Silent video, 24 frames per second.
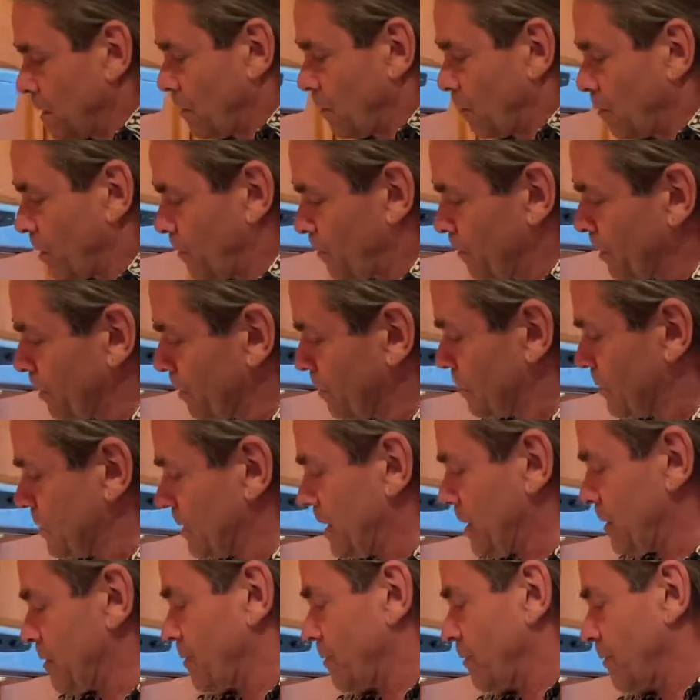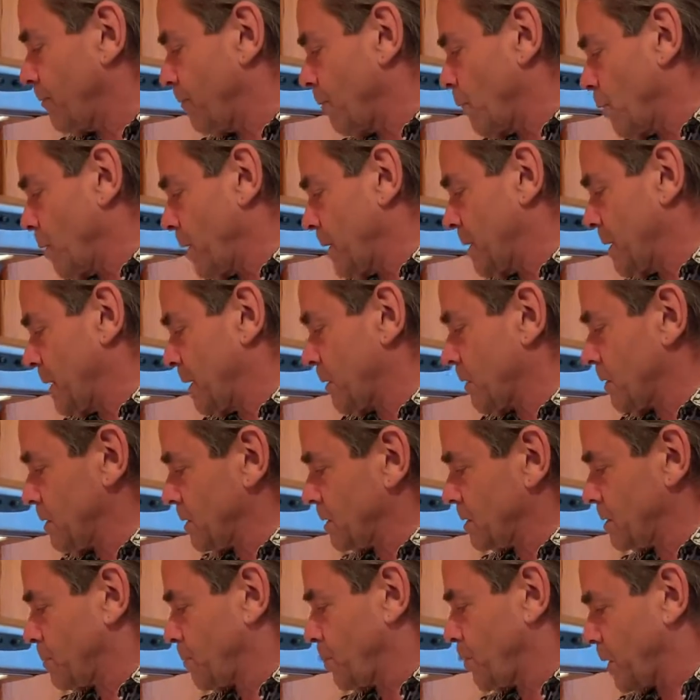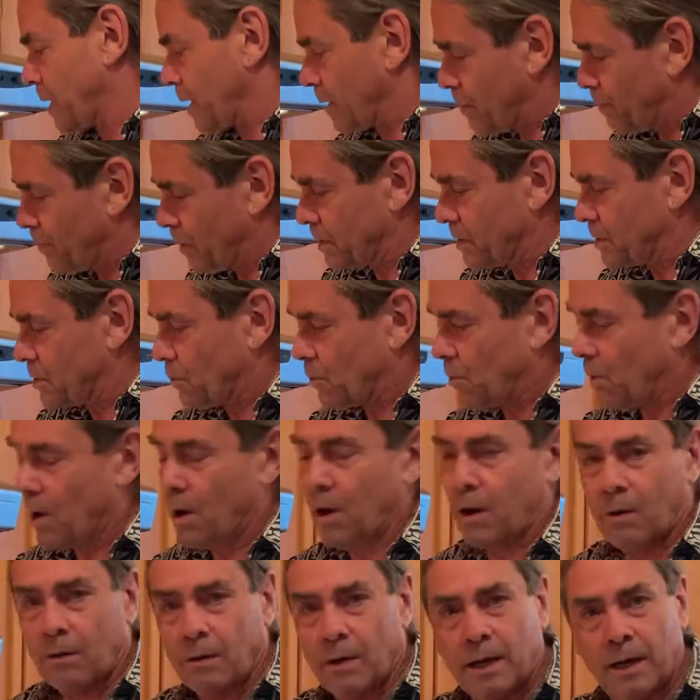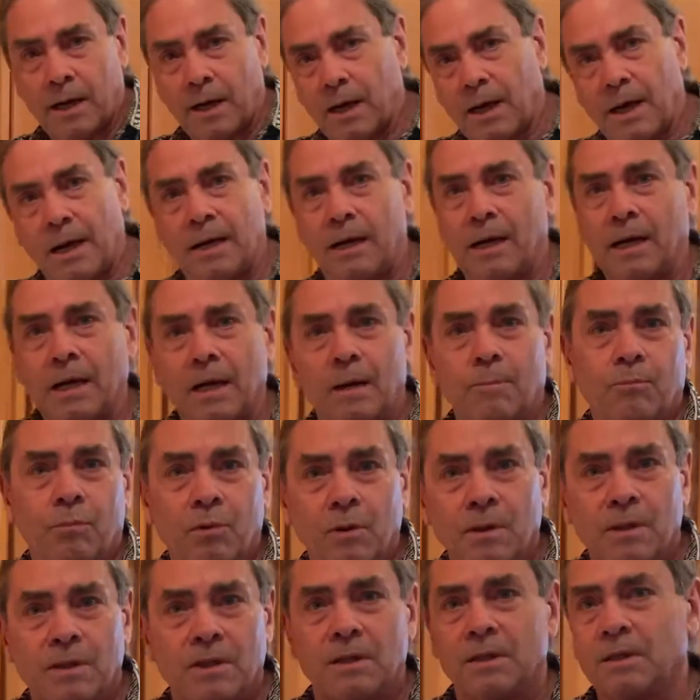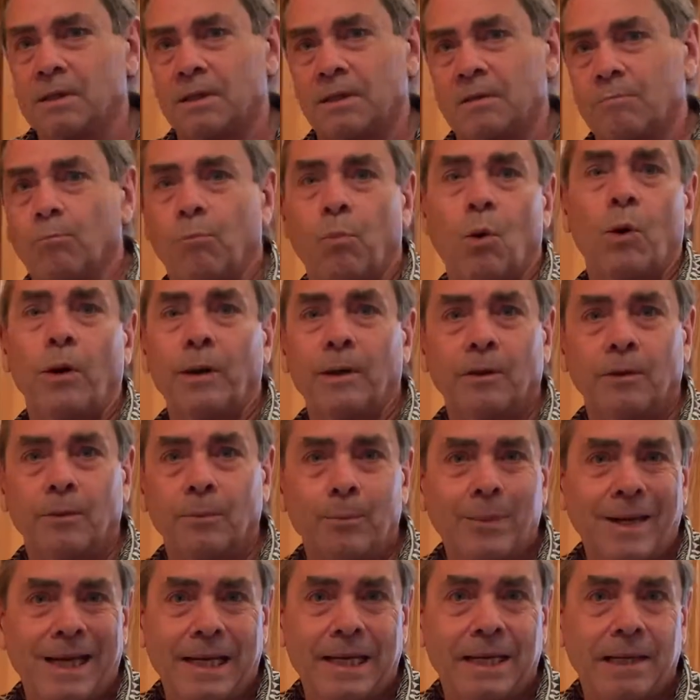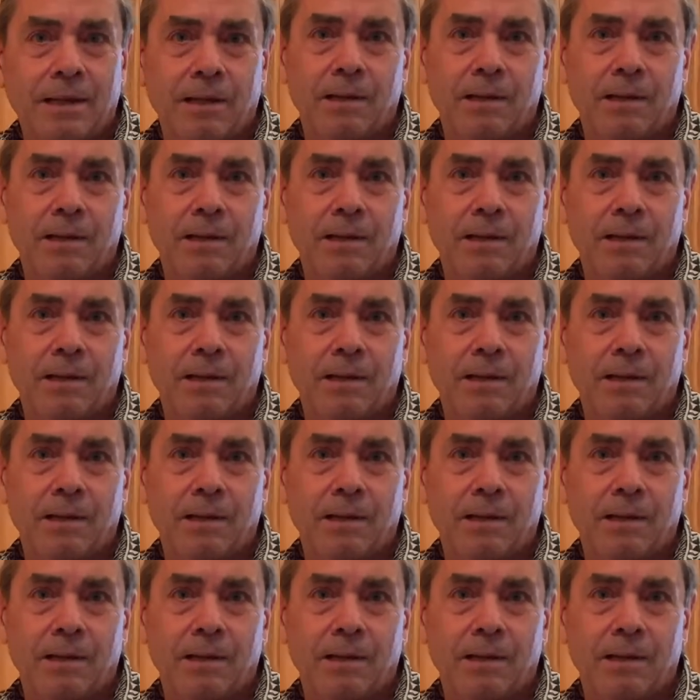What we're trying to avoid here is putting a bunch of water in and ending up with just boiled meat.